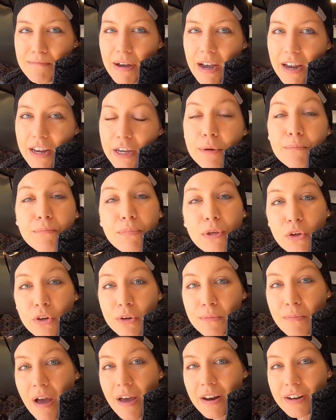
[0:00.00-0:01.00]
my
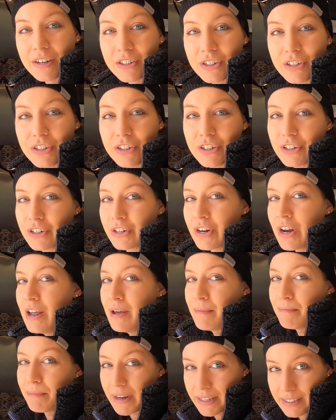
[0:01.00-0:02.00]
computer monitor,
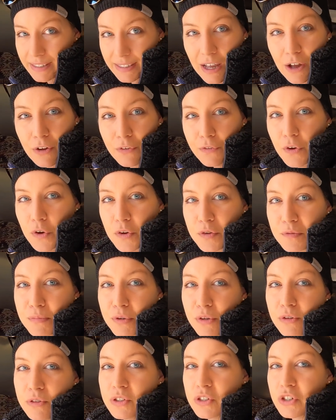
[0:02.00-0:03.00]
my cell phone
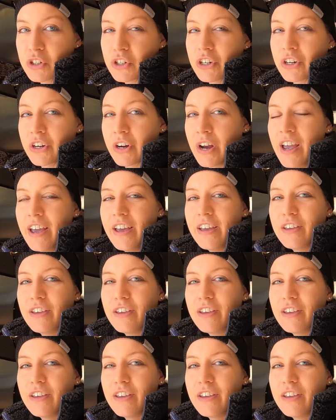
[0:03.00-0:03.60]
booster,